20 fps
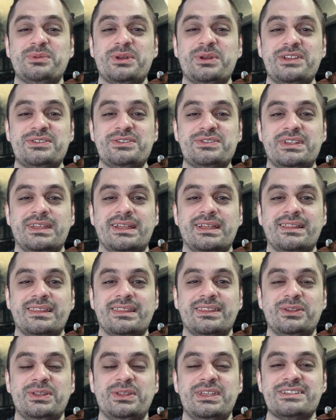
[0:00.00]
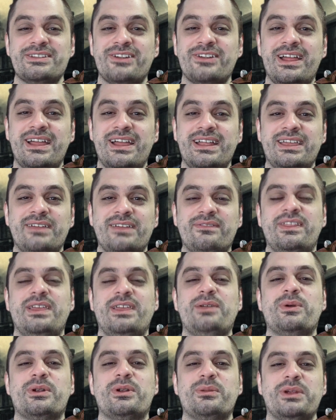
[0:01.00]
interesting little Easter egg if they
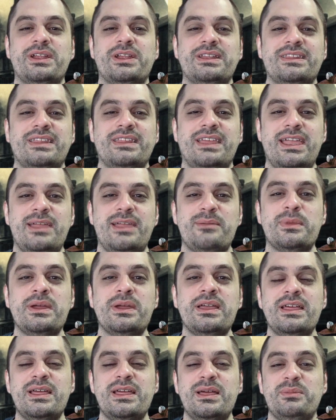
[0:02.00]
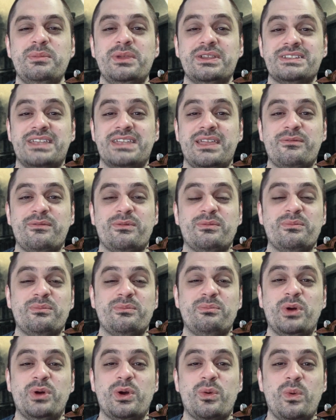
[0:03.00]
were to bring it to the game, because it came from
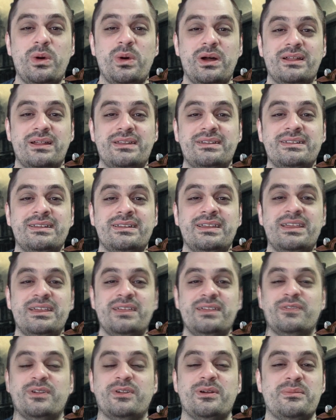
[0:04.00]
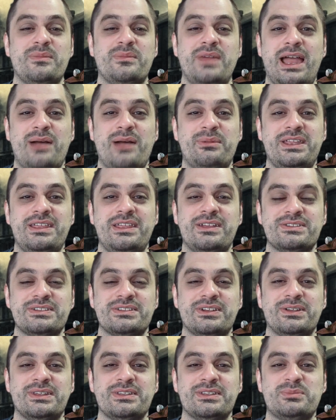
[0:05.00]
book 1 from how many years
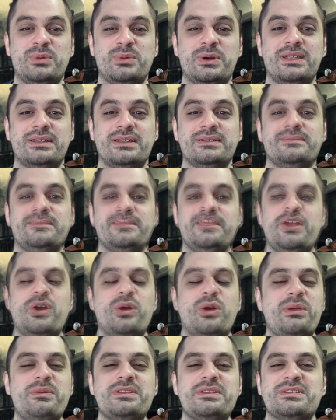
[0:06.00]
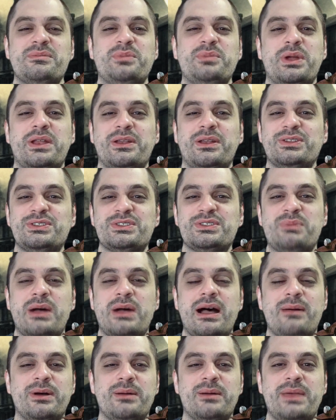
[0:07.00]
ago at this point. Or maybe at some point it'll just
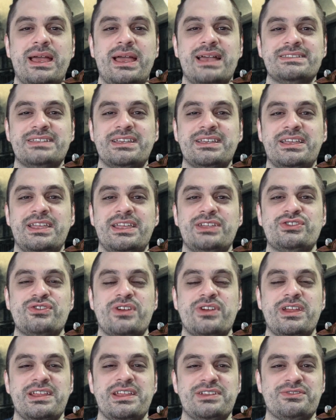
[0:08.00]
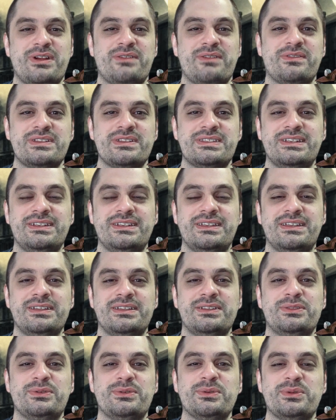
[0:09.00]
pop up as a strange reference in a
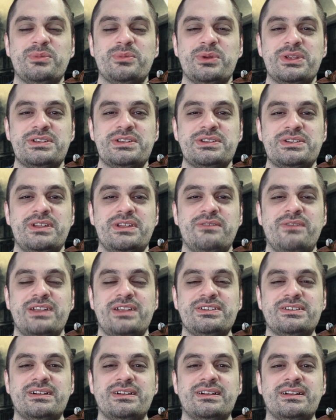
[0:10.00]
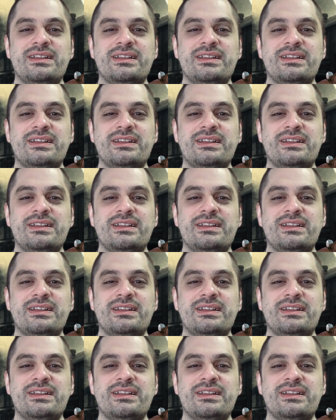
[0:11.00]
Through the Breach adventure.